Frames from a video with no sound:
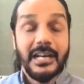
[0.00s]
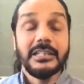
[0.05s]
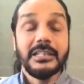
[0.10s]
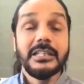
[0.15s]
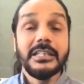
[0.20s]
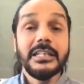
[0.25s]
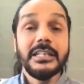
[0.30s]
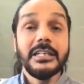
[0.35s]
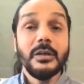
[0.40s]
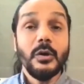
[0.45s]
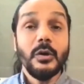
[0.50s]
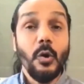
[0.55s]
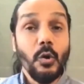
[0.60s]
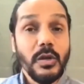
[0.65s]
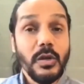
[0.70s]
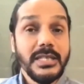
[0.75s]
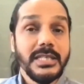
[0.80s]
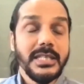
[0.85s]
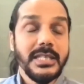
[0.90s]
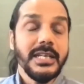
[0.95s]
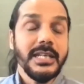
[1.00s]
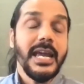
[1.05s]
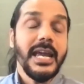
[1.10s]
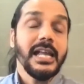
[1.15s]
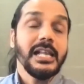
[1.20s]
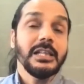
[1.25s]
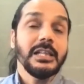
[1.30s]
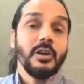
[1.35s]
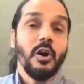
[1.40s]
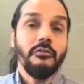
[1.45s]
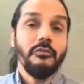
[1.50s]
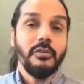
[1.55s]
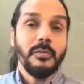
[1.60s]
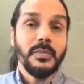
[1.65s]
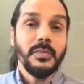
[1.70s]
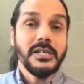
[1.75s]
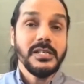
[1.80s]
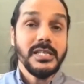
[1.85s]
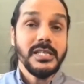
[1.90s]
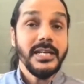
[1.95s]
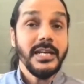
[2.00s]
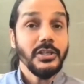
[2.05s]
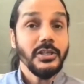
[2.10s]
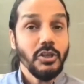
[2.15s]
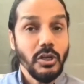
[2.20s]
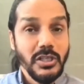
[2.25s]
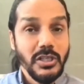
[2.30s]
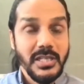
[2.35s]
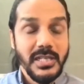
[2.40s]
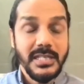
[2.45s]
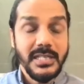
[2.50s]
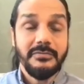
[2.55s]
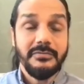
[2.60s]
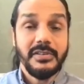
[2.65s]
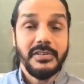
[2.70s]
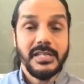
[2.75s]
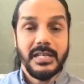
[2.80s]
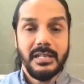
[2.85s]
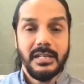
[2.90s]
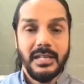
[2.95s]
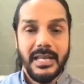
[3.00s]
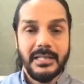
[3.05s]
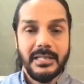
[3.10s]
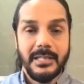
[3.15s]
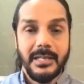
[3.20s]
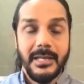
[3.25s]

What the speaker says: the holistic health of a person and not just the physical health.